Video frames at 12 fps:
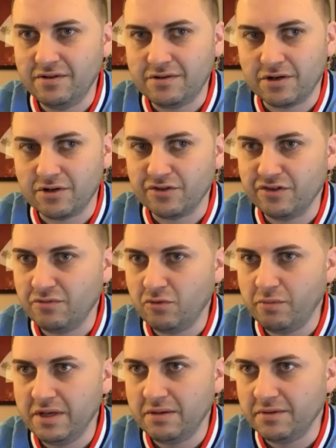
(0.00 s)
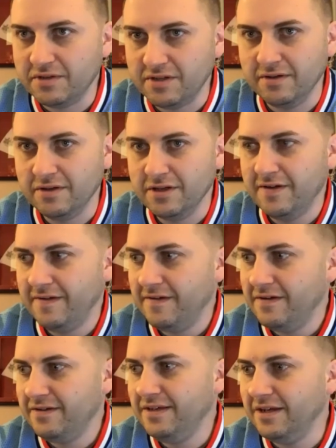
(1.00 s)
Carlson will be able to,
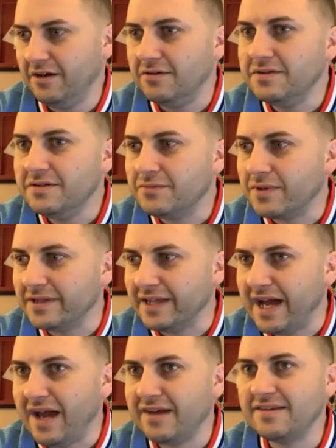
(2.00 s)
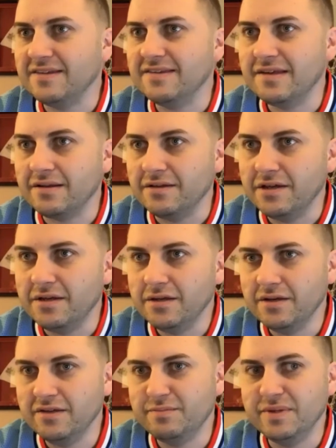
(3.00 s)
relax and settle into
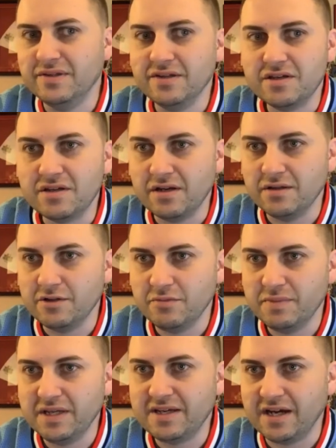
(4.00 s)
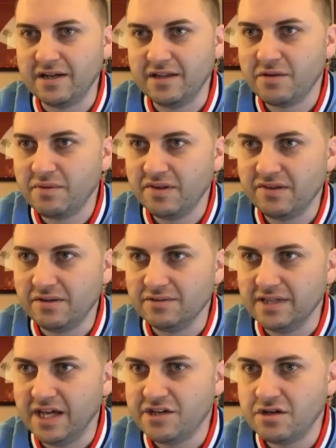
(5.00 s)
his position a little bit, kind of like we saw
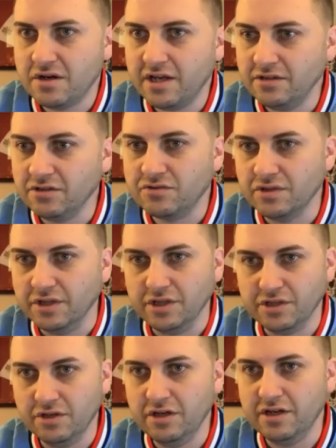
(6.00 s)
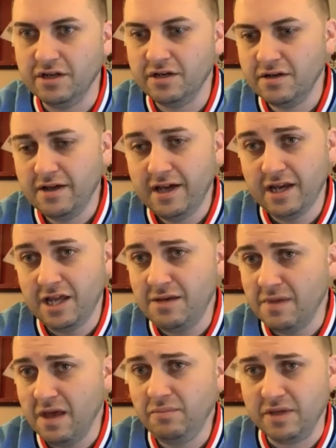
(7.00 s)
last year. He looked really good, and he
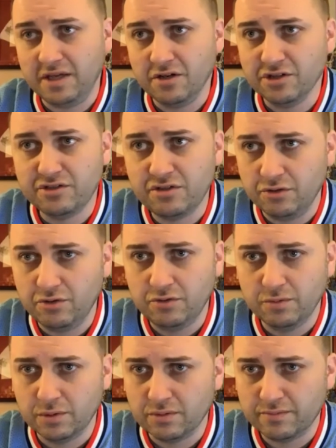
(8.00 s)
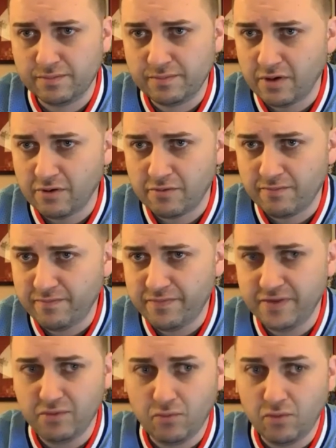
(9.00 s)
may be year 2 or
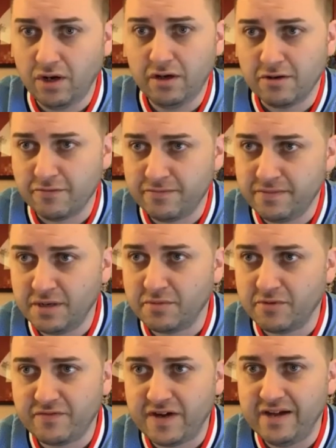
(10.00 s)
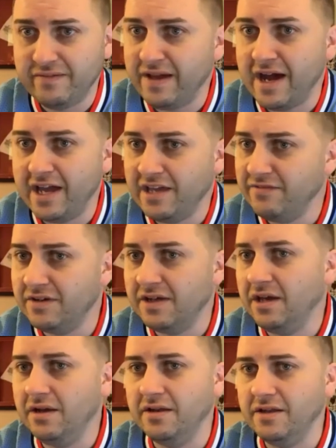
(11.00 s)
1 or number 5 guy, even
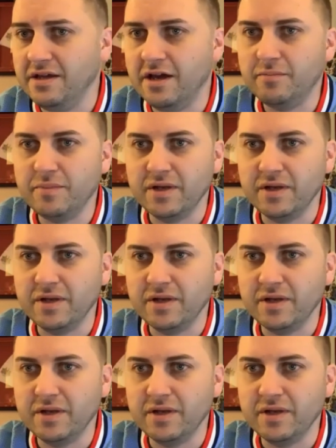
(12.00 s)
ahead of DeYoung.